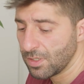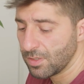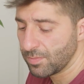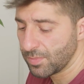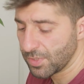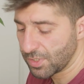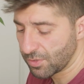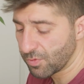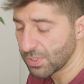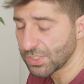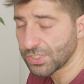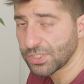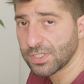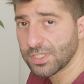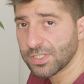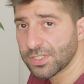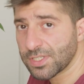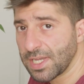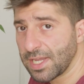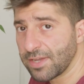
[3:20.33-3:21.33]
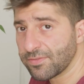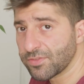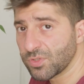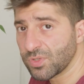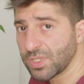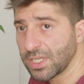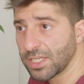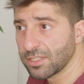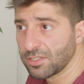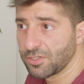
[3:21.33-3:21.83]
But the question is, you have to
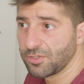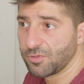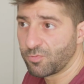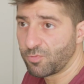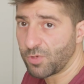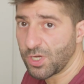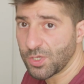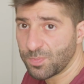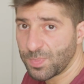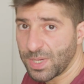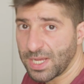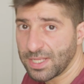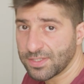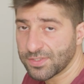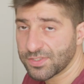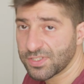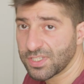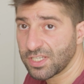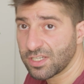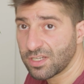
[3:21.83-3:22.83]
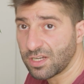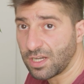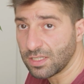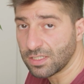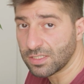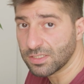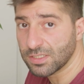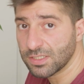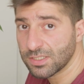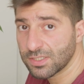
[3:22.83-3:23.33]
nail your white balance in
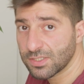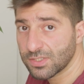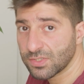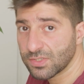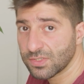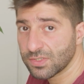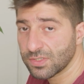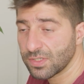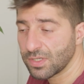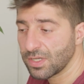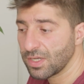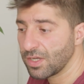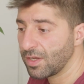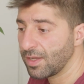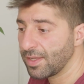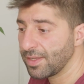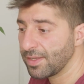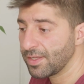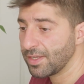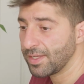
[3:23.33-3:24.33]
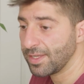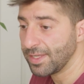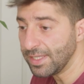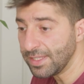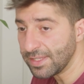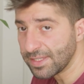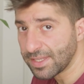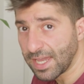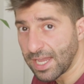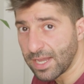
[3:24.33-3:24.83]
colors
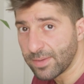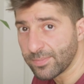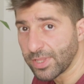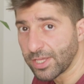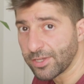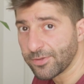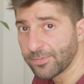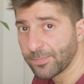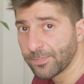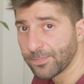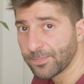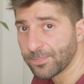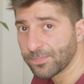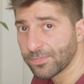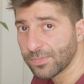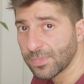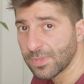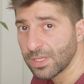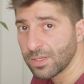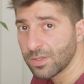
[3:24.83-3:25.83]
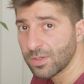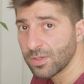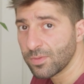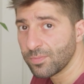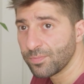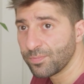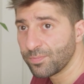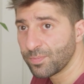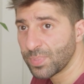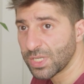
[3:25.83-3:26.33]
in camera,
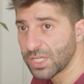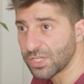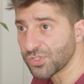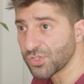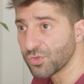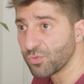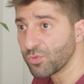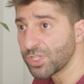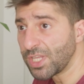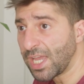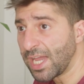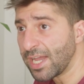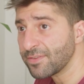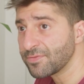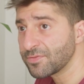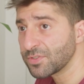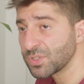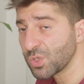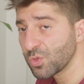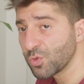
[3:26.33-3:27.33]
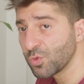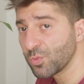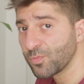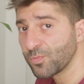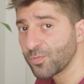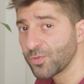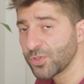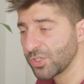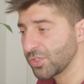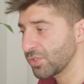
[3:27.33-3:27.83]
because you won't have room
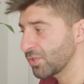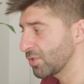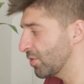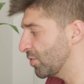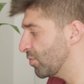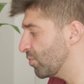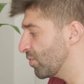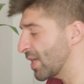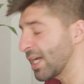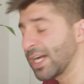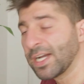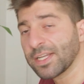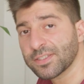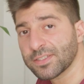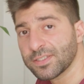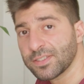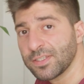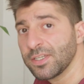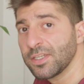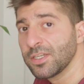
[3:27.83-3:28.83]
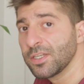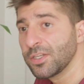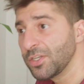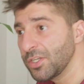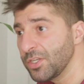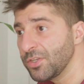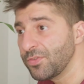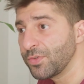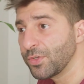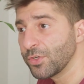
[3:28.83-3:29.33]
to do that
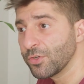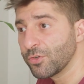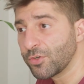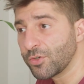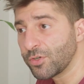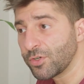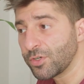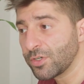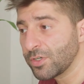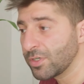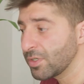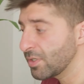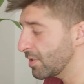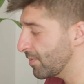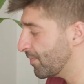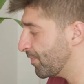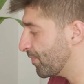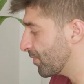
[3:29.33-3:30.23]
if you're